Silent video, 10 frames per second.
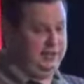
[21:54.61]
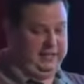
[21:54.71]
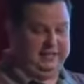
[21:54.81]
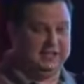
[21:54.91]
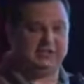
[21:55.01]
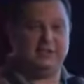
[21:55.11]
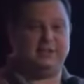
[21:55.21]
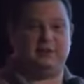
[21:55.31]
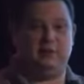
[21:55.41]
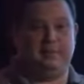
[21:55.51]
the distance
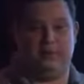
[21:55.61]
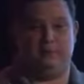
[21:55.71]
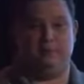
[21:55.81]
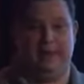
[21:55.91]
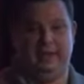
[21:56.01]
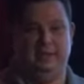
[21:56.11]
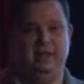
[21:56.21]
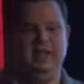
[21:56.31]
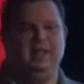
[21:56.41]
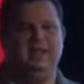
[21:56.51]
that will appear for me.
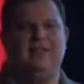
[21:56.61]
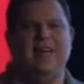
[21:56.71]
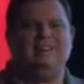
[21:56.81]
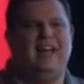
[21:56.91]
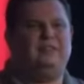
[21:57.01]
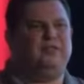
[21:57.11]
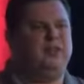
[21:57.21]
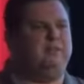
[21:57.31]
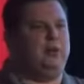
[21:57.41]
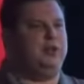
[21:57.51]
That level
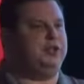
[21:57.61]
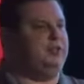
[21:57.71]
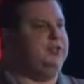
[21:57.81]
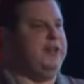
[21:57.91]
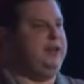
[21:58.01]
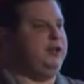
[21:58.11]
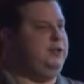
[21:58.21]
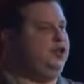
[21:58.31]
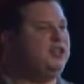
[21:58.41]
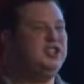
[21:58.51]
of
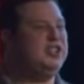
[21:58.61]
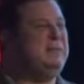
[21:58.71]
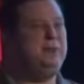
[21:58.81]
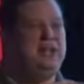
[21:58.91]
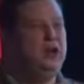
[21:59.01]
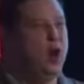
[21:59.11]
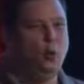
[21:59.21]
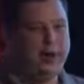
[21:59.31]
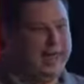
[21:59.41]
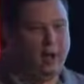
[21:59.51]
personalization, just simply
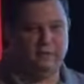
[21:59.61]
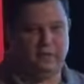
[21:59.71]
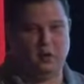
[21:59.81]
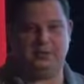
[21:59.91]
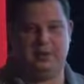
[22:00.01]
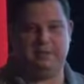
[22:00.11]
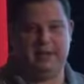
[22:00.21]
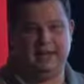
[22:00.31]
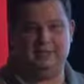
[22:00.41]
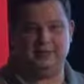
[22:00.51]
knowing how far something
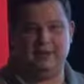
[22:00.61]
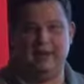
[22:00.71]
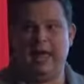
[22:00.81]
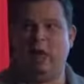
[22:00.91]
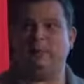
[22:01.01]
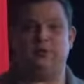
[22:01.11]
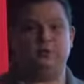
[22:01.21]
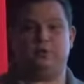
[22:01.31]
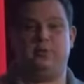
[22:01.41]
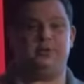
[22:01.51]
is, helps to
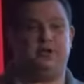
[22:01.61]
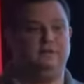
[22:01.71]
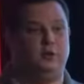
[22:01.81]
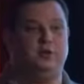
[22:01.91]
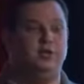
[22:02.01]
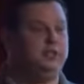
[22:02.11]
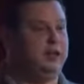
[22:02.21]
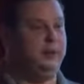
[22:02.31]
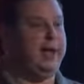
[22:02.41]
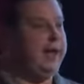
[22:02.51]
increase conversions
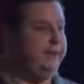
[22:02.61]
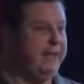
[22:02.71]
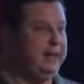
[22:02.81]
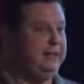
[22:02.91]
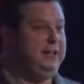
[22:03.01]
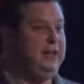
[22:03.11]
in a way that